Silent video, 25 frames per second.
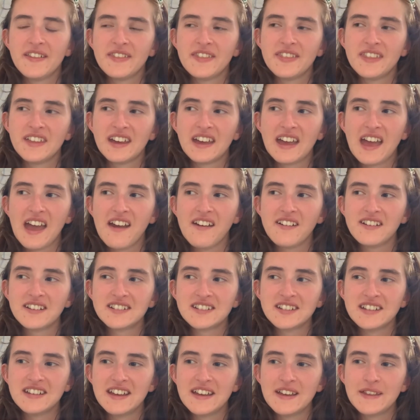The
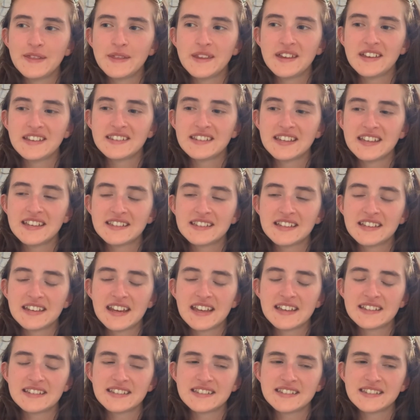character in this isn't
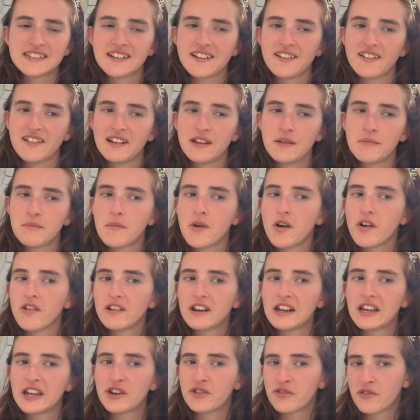necessarily
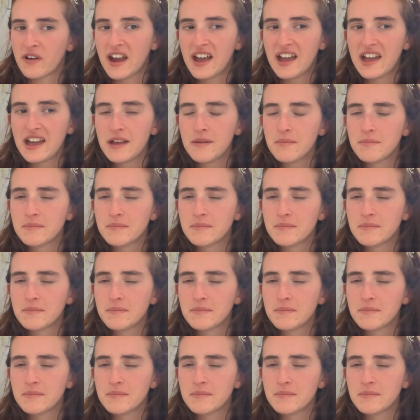morally grey,